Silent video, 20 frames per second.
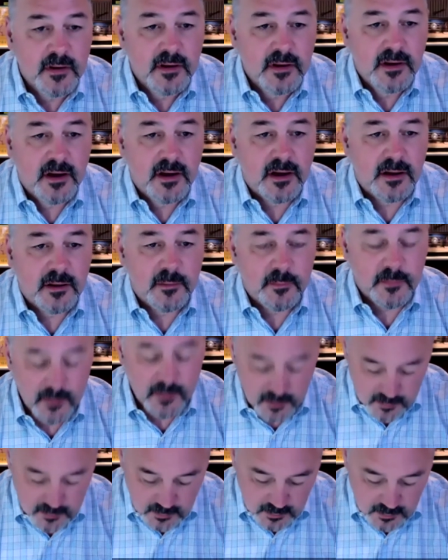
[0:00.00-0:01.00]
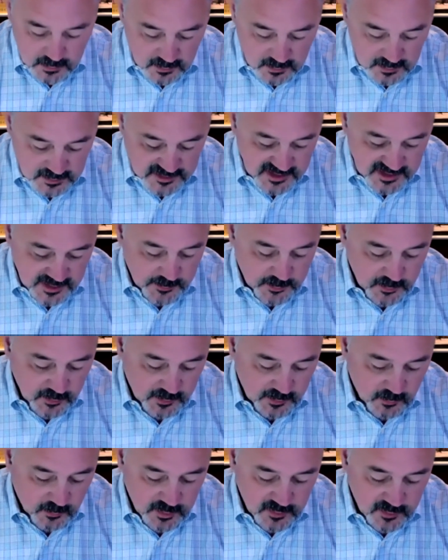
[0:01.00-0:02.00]
The example
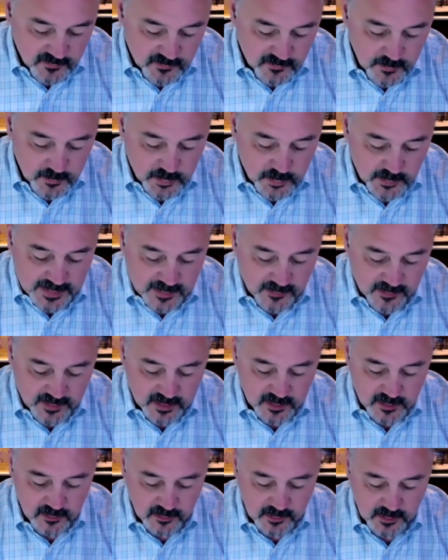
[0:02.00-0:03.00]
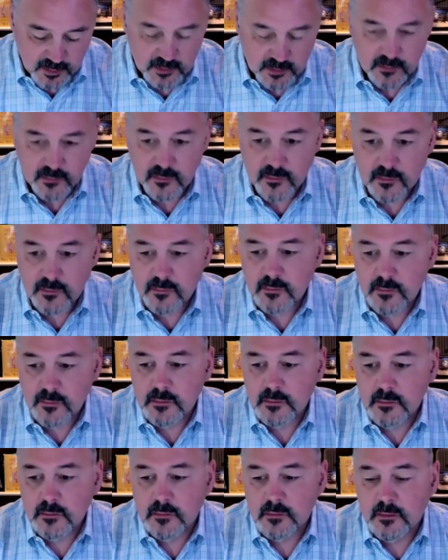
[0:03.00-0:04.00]
that we've put out here is
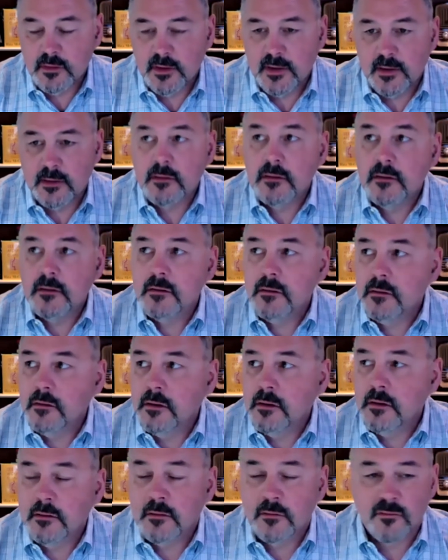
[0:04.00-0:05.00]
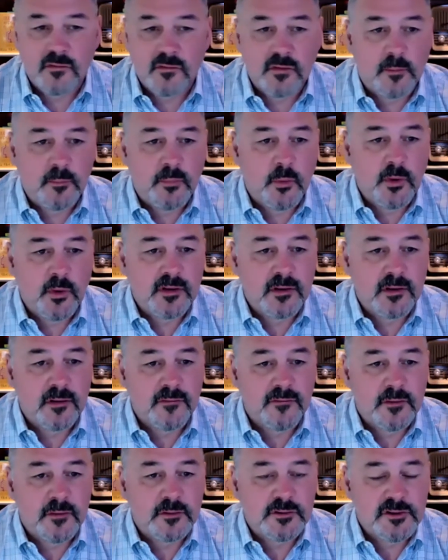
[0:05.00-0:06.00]
that there's some point in the
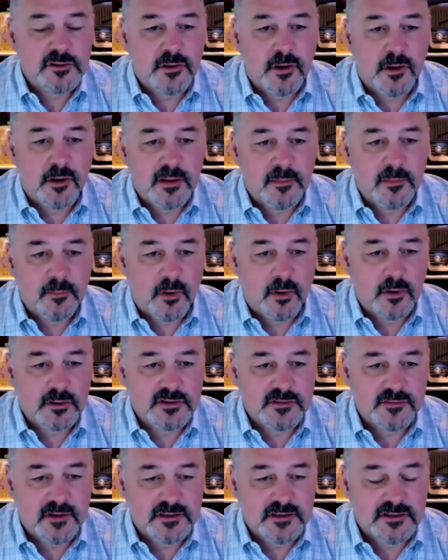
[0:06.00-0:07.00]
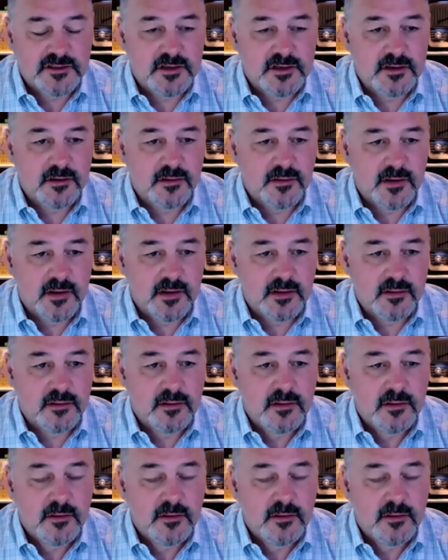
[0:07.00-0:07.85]
future, call it March of next year, that